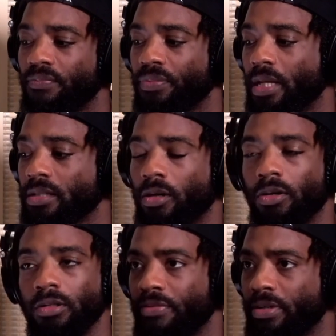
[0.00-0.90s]
There's a whole
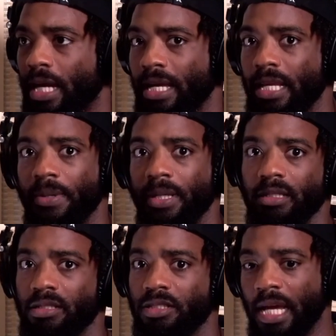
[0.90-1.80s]
different dynamic, and
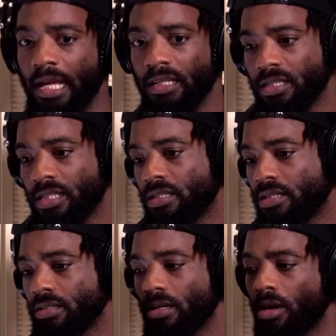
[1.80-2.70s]
there's
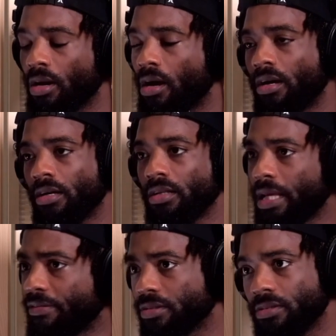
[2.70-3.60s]
challenges on all
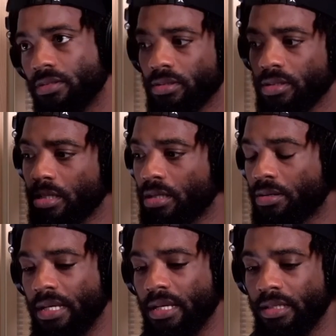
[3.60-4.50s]
levels, you know,
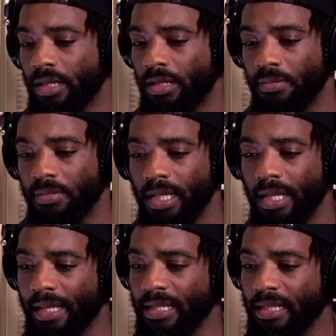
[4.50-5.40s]
and I
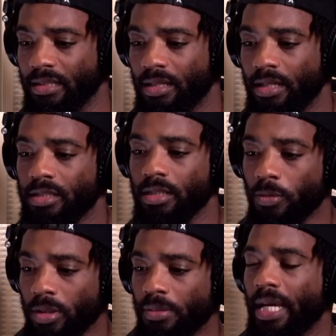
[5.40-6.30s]
think just the more
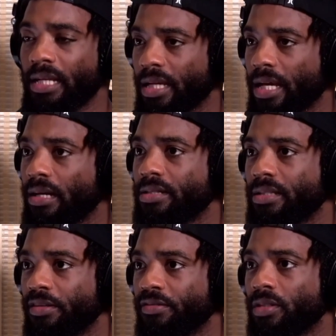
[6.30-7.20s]
that we educate
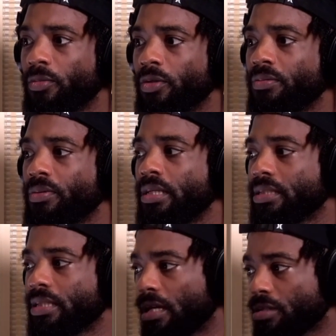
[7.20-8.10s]
ourselves, the more that we
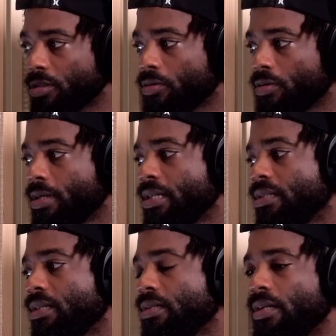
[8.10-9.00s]
tell our stories,
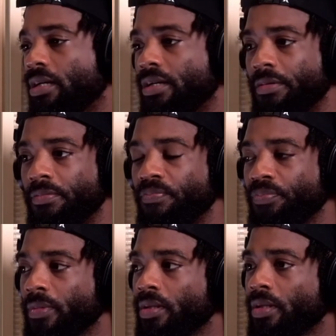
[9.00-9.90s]
and
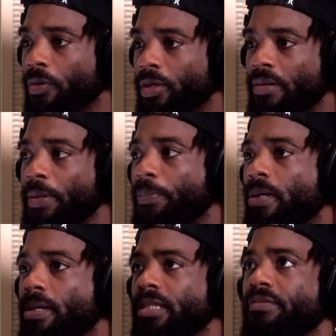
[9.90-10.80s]
the more that we put
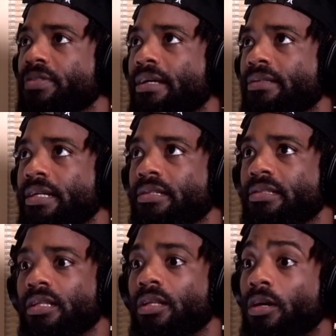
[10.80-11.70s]
ourselves out there to
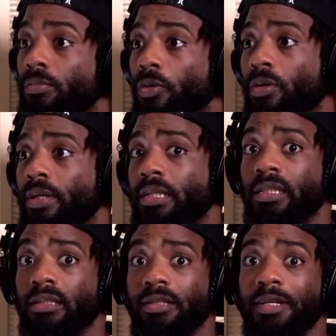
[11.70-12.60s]
learn more and to,
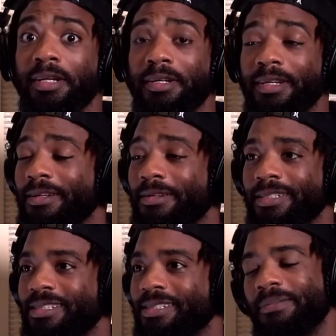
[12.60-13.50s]
you know,
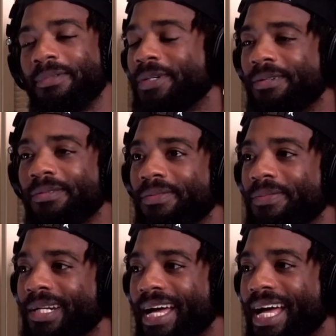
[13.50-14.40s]
just accept that we
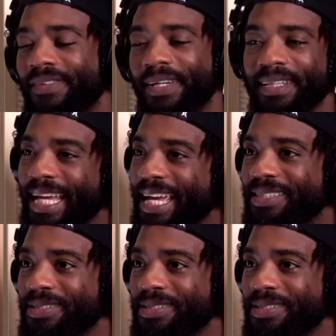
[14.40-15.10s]
don't have all the answers.